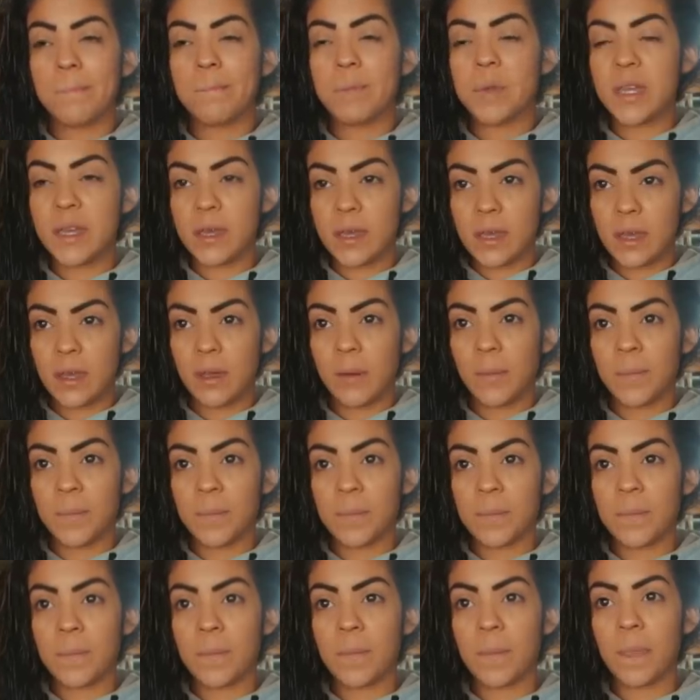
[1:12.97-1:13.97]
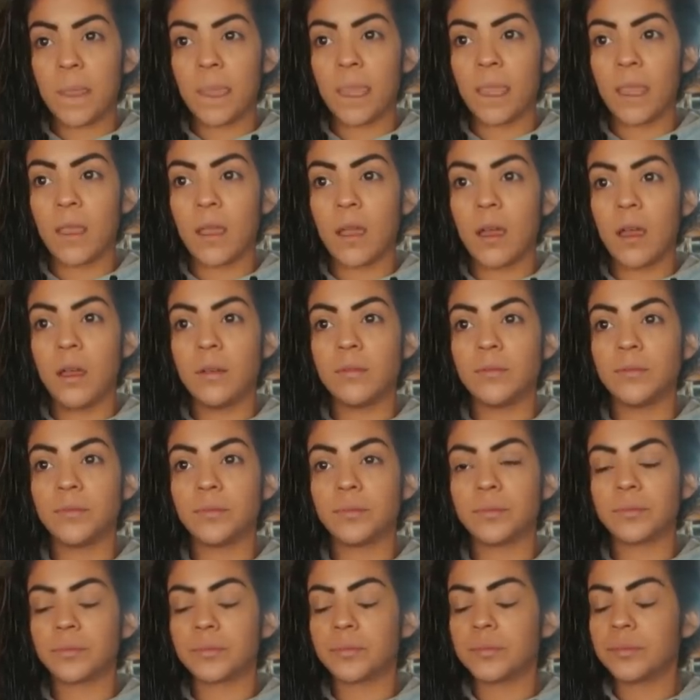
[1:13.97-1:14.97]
pee, and